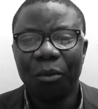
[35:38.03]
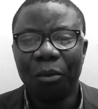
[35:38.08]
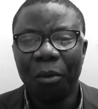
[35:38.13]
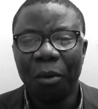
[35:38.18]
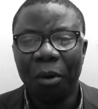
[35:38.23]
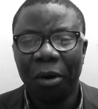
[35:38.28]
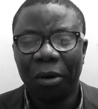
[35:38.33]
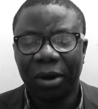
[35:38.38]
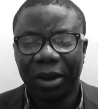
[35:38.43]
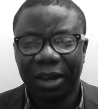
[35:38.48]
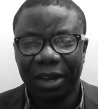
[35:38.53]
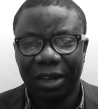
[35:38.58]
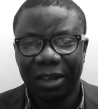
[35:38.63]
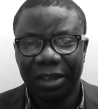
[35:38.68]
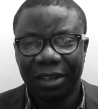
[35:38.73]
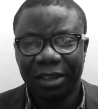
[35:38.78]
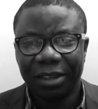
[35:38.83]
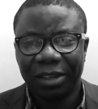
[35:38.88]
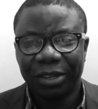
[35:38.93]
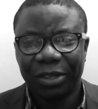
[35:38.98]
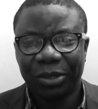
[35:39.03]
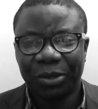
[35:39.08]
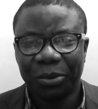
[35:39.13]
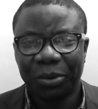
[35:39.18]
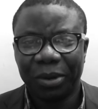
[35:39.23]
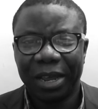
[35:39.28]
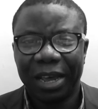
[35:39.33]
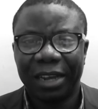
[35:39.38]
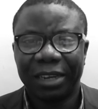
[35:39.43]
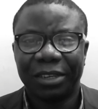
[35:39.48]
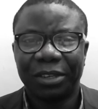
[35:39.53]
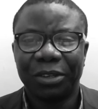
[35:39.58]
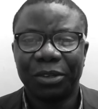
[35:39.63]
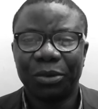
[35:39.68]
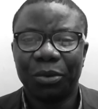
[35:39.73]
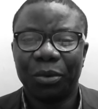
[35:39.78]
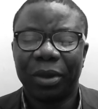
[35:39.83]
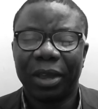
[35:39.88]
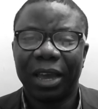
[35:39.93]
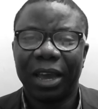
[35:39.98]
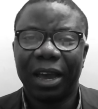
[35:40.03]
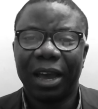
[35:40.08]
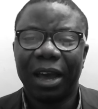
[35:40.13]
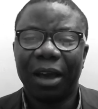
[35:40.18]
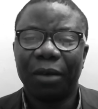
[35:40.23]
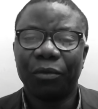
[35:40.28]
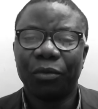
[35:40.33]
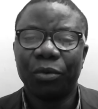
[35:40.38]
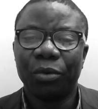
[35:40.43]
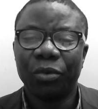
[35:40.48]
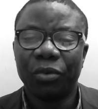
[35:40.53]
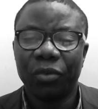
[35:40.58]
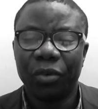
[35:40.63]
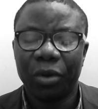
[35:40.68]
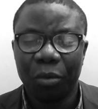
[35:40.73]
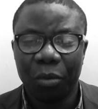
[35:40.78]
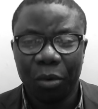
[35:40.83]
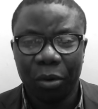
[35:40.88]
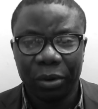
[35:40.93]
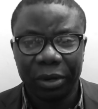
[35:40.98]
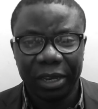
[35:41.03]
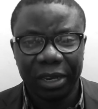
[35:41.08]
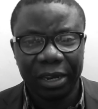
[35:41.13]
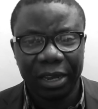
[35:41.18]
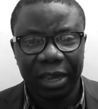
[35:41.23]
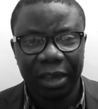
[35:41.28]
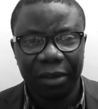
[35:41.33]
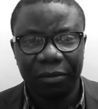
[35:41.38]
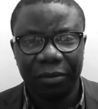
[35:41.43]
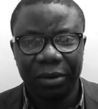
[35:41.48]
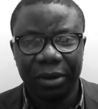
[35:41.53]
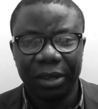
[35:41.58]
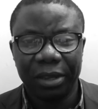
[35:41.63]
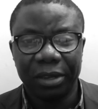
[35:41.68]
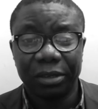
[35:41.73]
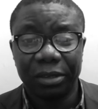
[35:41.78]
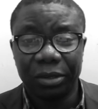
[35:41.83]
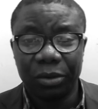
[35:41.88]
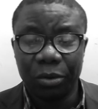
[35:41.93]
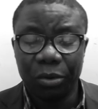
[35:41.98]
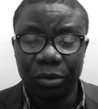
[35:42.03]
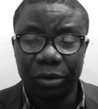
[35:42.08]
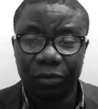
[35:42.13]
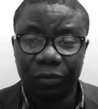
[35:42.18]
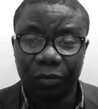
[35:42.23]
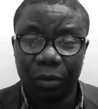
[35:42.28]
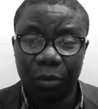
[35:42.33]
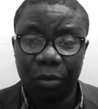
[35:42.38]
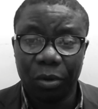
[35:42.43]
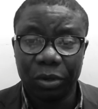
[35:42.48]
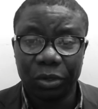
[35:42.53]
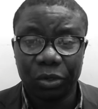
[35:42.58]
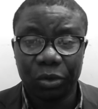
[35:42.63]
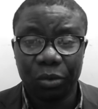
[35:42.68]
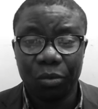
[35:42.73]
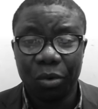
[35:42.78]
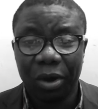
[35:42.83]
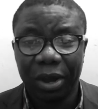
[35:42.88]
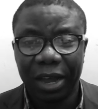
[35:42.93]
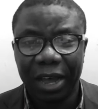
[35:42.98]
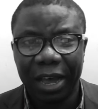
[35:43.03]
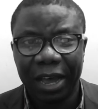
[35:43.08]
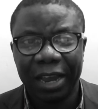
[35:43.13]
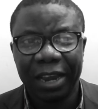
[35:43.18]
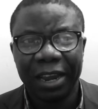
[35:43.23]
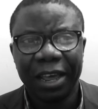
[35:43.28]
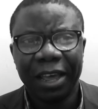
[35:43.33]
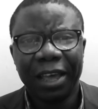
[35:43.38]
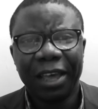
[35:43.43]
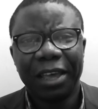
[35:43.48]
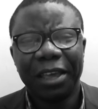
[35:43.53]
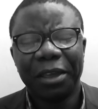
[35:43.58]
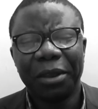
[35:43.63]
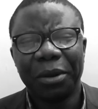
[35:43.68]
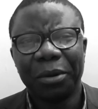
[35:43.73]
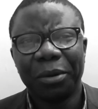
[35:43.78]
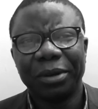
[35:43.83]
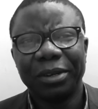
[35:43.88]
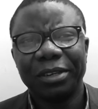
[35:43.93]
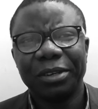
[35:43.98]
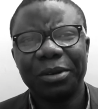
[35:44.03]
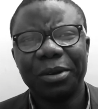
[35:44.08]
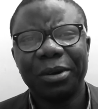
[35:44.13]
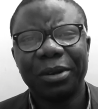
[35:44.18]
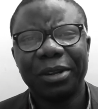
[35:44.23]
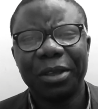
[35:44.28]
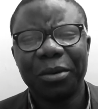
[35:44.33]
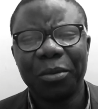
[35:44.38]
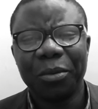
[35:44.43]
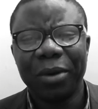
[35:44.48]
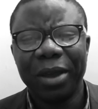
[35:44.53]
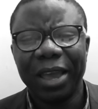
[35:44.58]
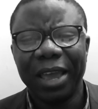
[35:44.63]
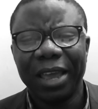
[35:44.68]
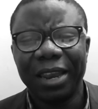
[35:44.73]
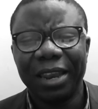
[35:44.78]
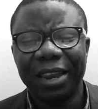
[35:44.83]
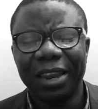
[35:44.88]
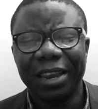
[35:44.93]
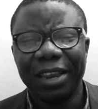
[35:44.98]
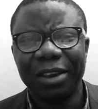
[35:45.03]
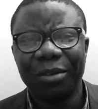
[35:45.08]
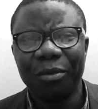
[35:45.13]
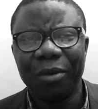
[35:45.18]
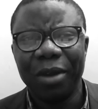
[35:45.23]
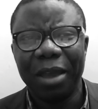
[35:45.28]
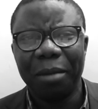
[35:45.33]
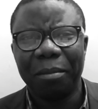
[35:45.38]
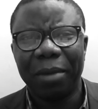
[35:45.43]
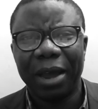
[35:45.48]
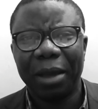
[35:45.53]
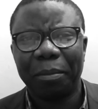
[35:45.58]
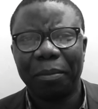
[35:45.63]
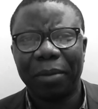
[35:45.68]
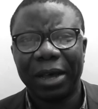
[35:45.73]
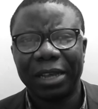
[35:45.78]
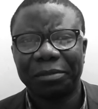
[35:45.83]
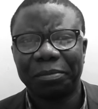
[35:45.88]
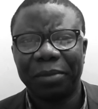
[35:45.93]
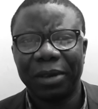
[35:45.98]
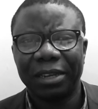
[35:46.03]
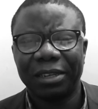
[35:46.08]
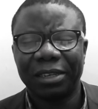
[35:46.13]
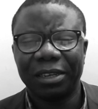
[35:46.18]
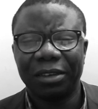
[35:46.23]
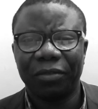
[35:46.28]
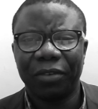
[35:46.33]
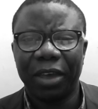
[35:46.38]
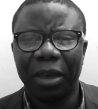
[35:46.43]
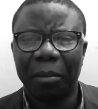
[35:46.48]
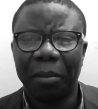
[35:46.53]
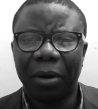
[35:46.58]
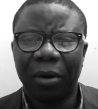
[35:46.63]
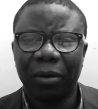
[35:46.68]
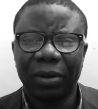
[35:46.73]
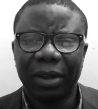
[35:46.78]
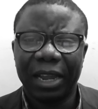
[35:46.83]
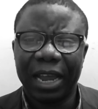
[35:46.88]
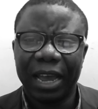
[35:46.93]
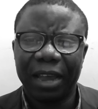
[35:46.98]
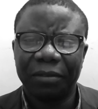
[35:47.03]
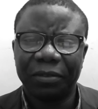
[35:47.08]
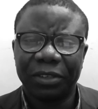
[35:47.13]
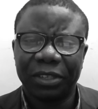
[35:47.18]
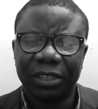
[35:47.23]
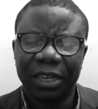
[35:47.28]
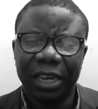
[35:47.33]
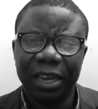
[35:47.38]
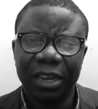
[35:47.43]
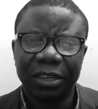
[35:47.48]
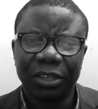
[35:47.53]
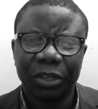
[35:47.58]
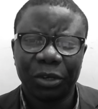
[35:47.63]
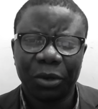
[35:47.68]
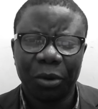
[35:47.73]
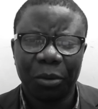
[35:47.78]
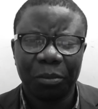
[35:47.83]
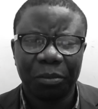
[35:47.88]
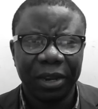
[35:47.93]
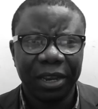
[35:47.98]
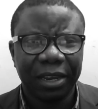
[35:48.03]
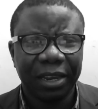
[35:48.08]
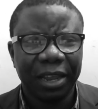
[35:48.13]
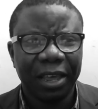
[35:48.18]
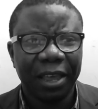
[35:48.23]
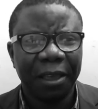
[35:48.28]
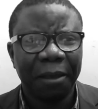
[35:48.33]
Work so that you can have good reward in heaven. It's good for one to work hard. You know the way my perspective about life changed completely.